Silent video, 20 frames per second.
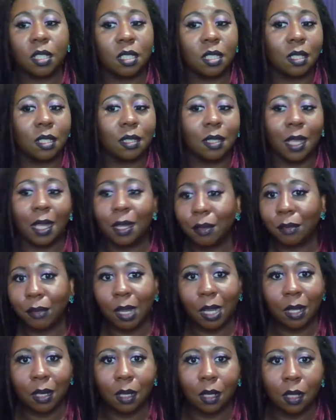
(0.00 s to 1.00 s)
that they
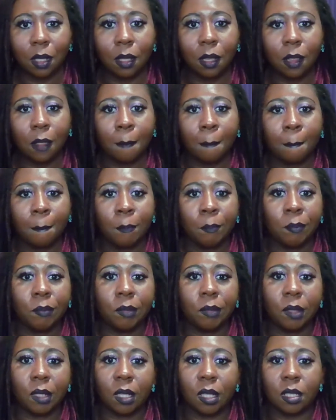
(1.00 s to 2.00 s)
created.
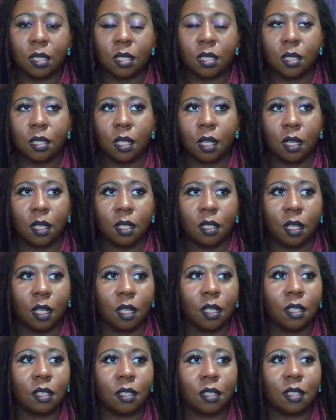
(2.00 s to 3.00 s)
It's not
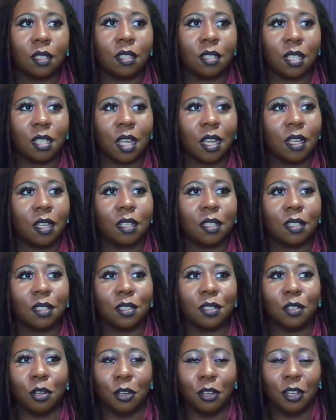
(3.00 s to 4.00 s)
like, because I get
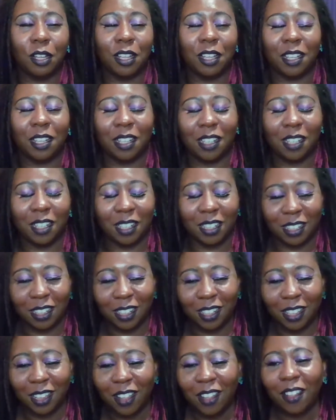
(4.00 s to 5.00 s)
annoyed.
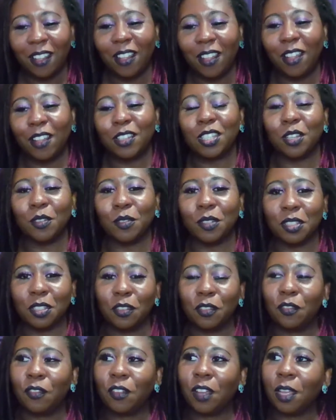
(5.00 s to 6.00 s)
Someone's gonna
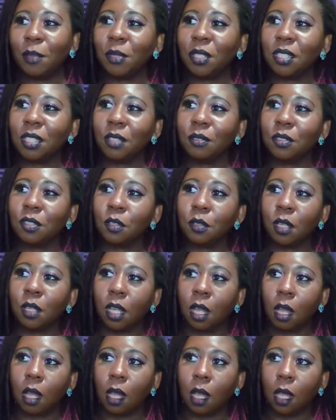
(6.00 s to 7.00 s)
fight me. Someone's gonna get
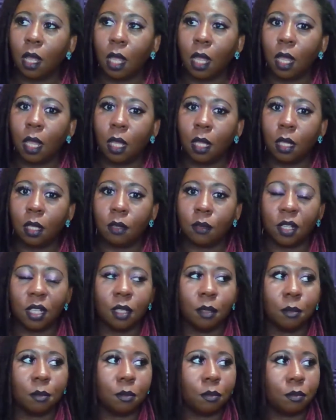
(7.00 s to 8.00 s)
angry.
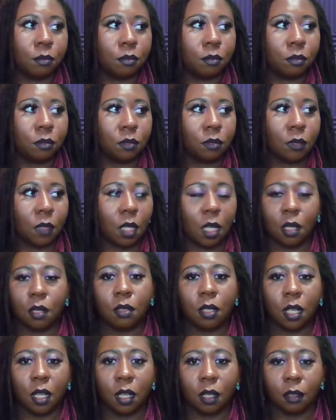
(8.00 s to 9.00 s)
I
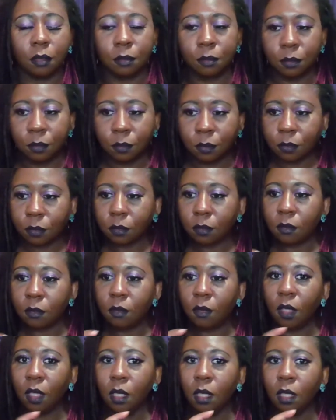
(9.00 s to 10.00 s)
don't care.
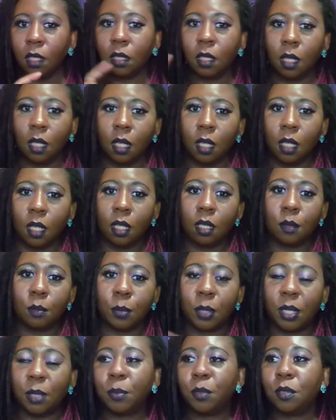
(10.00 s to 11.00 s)
None.
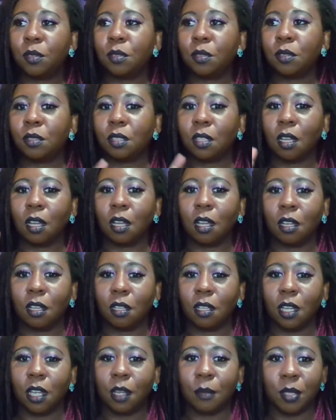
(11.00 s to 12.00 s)
People
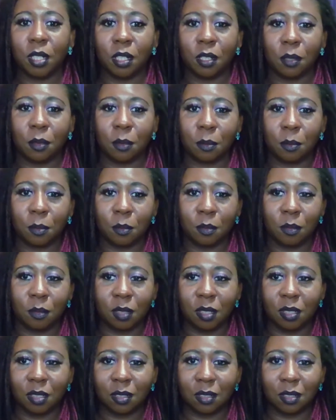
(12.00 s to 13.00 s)
call Eminem
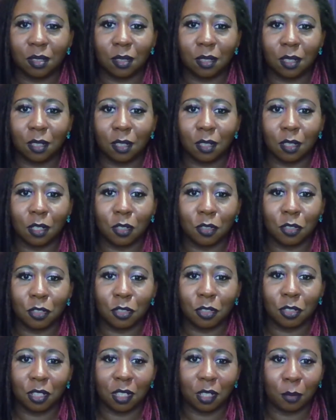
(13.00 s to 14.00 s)

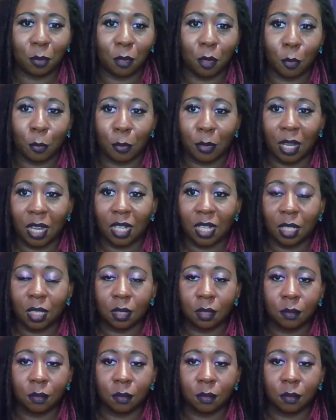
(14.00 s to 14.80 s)
culturally appropriating.